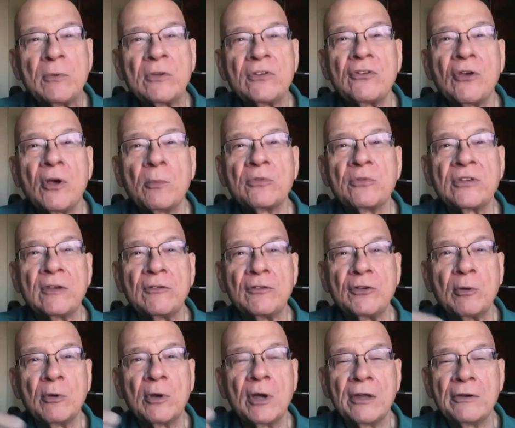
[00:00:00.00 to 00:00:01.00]
Except the Psalms
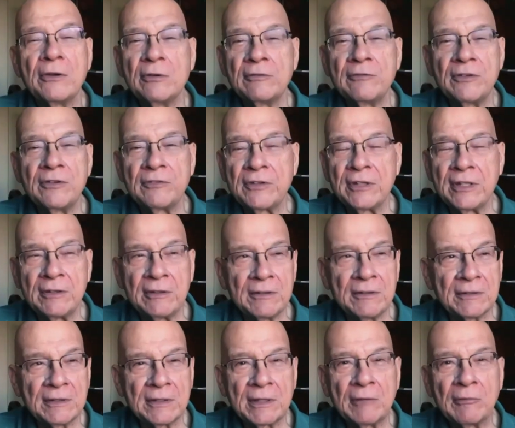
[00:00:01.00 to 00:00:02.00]
give you
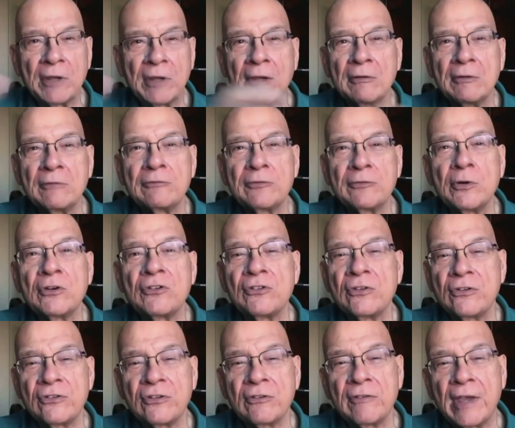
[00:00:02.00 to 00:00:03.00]
150
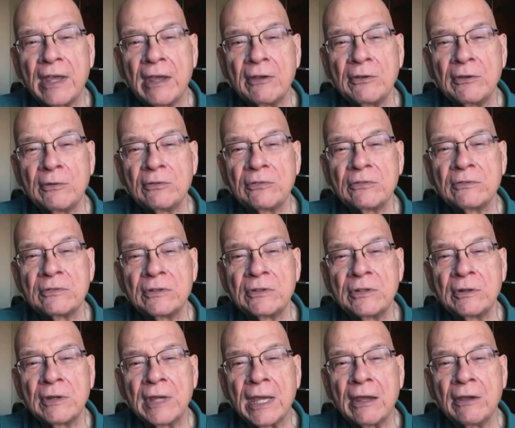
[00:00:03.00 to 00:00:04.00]
versions of how you
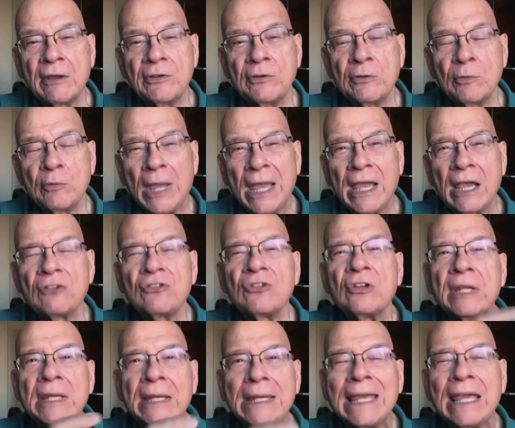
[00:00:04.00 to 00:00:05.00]

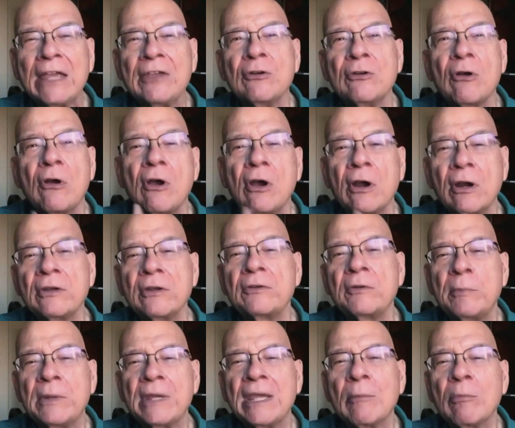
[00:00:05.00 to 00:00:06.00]
actually get your
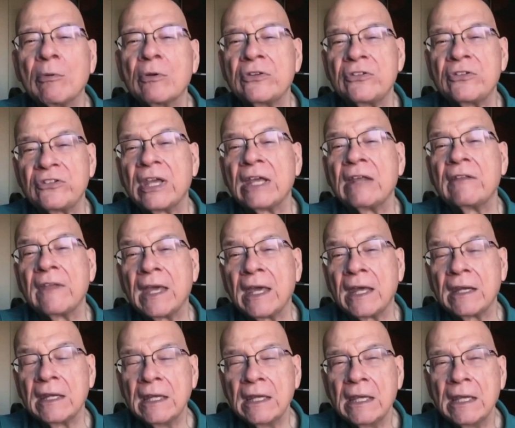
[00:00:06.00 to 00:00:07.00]
heart to be able to say
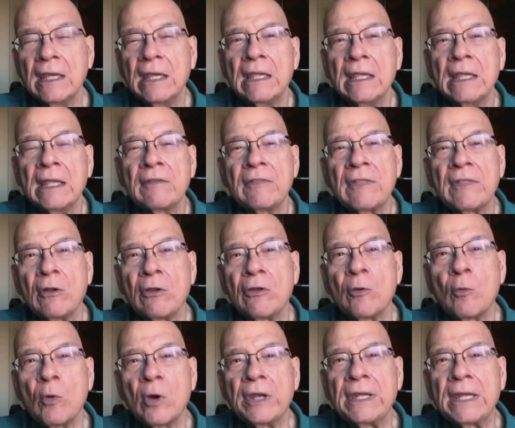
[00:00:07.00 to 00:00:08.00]
that.
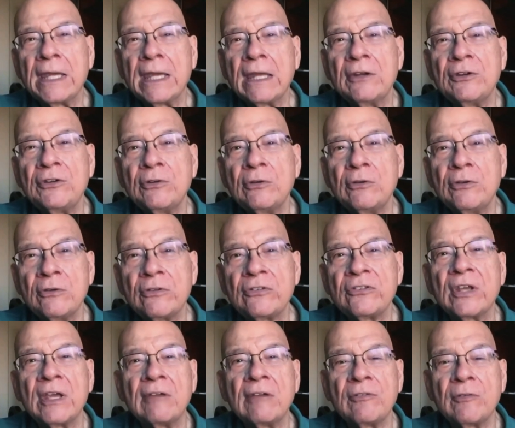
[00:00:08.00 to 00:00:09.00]
That on the one hand, you
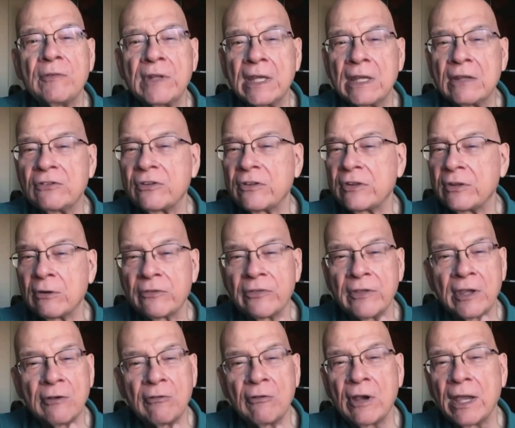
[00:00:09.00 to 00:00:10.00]
do say, "From the ends of the
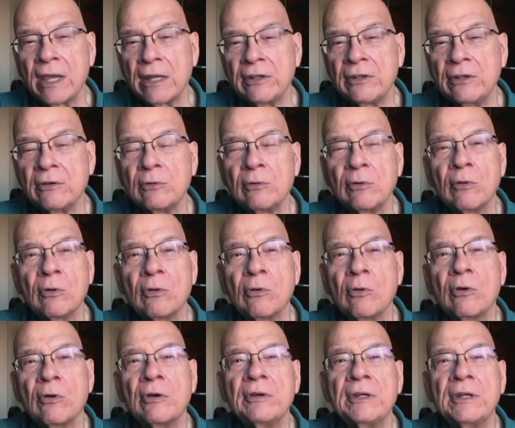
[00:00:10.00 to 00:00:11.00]
earth I cry to you,
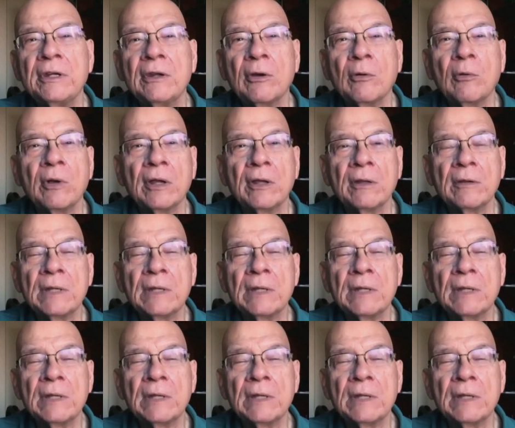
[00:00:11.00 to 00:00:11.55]
O Lord,